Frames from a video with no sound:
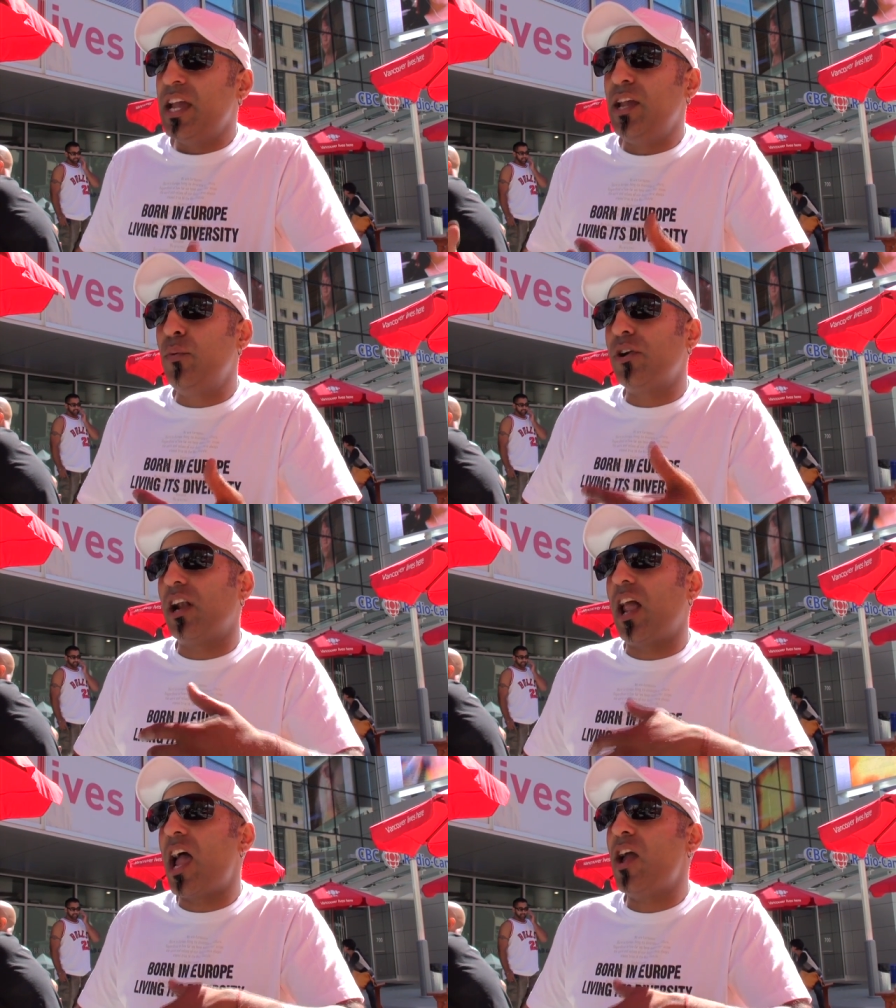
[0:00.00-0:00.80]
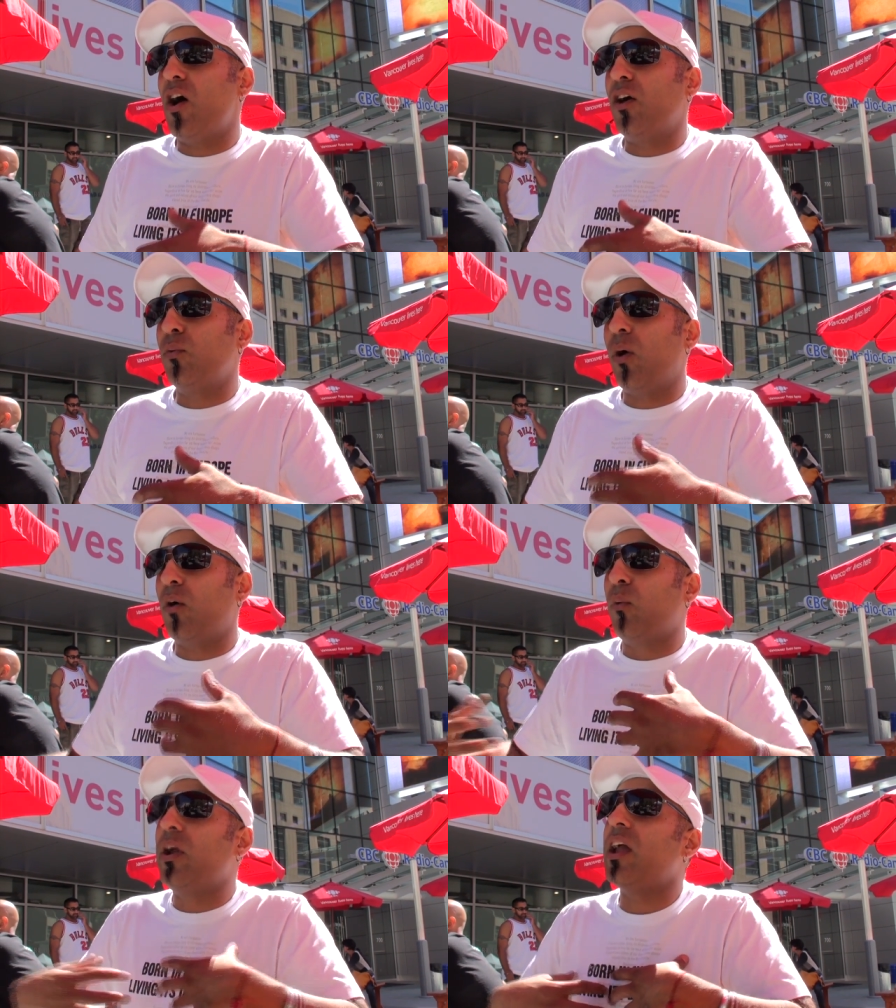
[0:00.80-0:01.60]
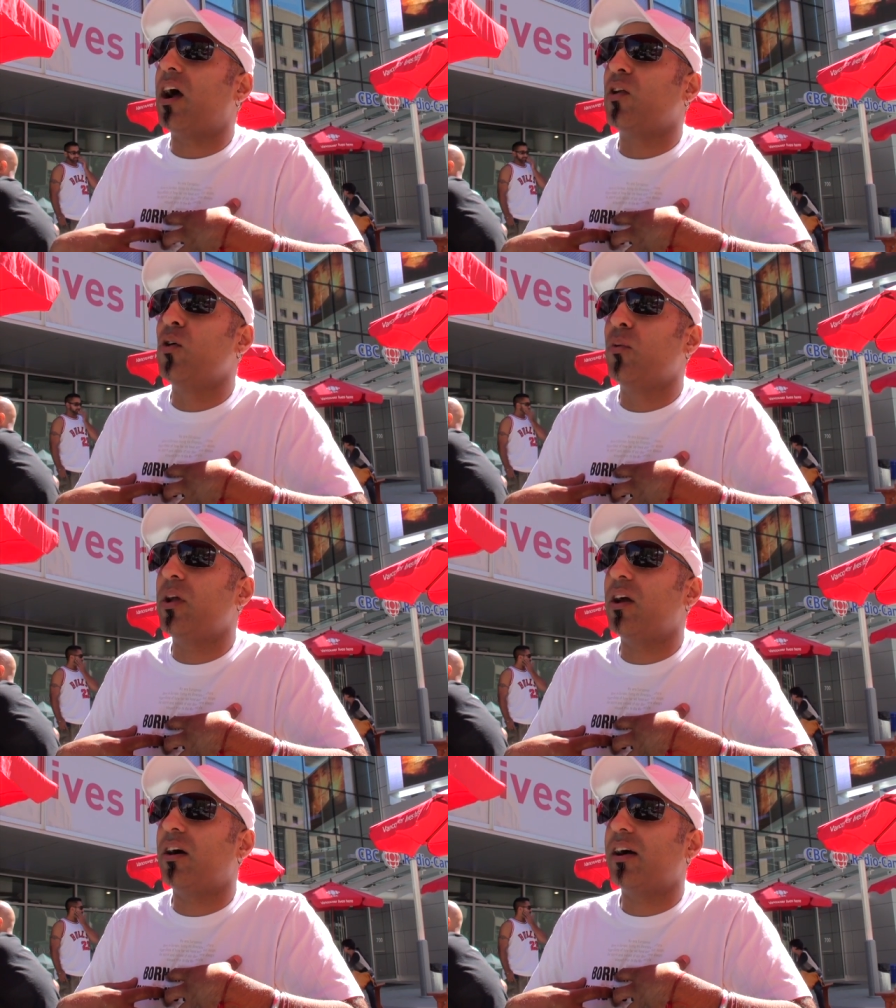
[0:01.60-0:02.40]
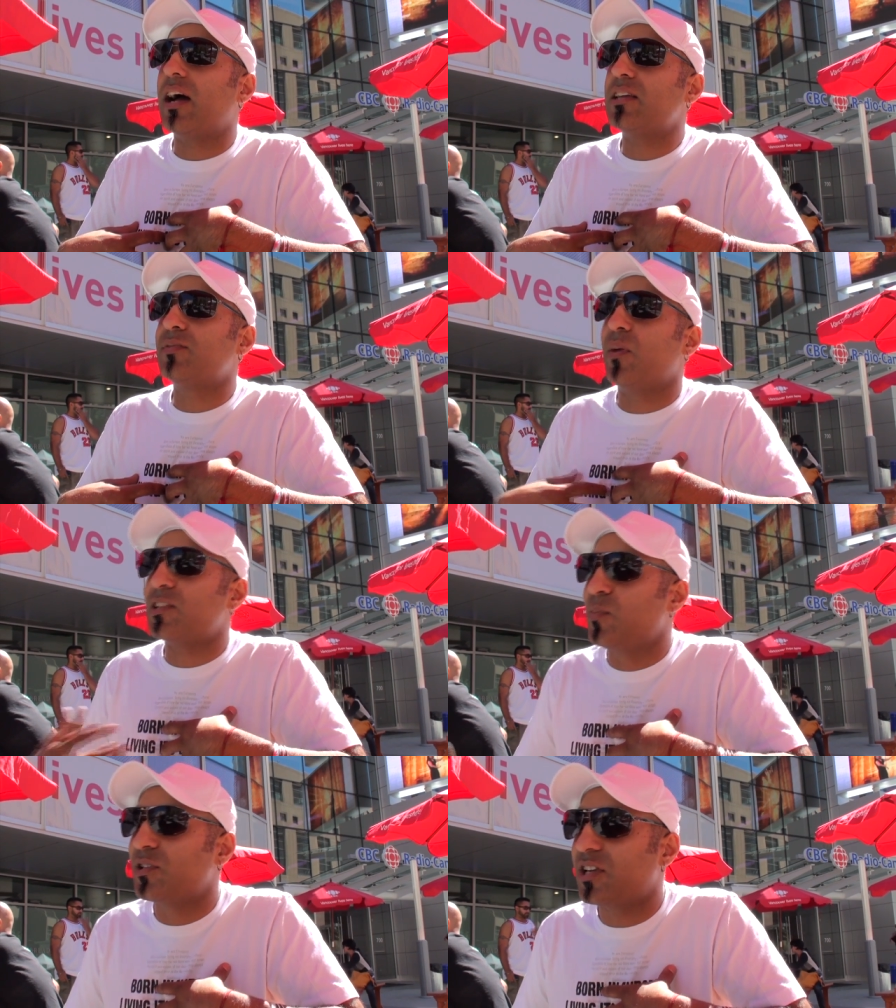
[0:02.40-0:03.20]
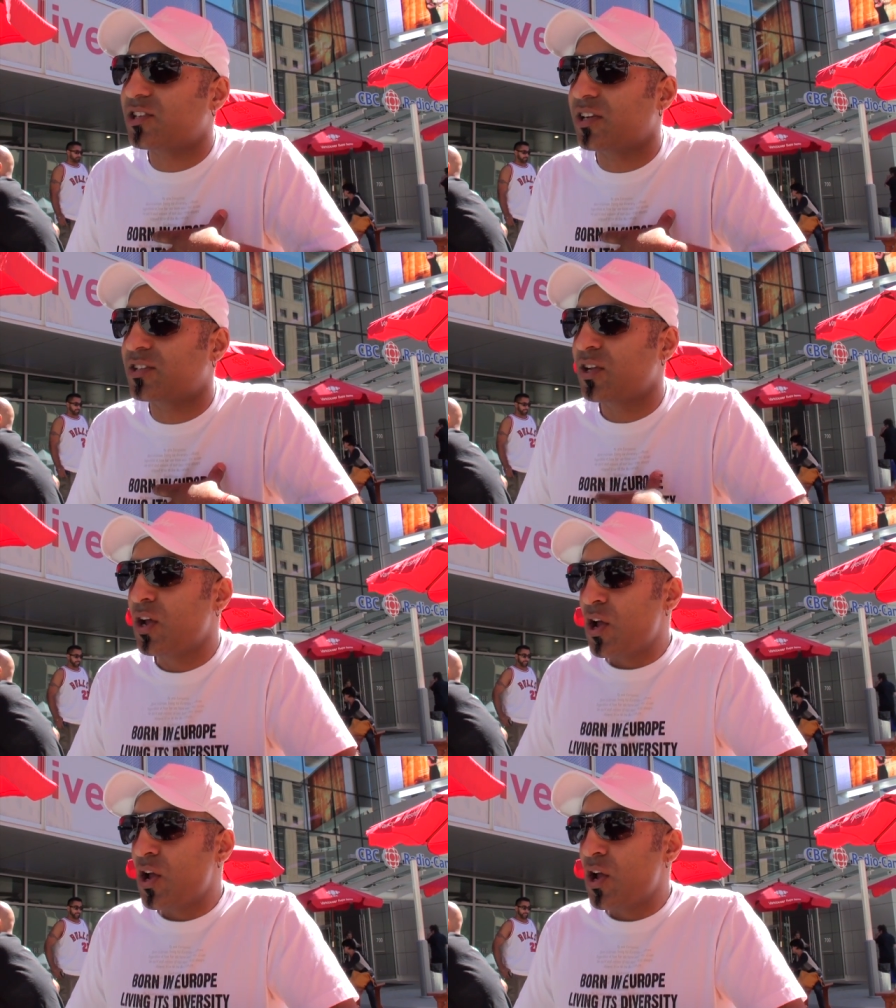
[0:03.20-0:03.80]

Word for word: we rely on what we are and who we are as musicians.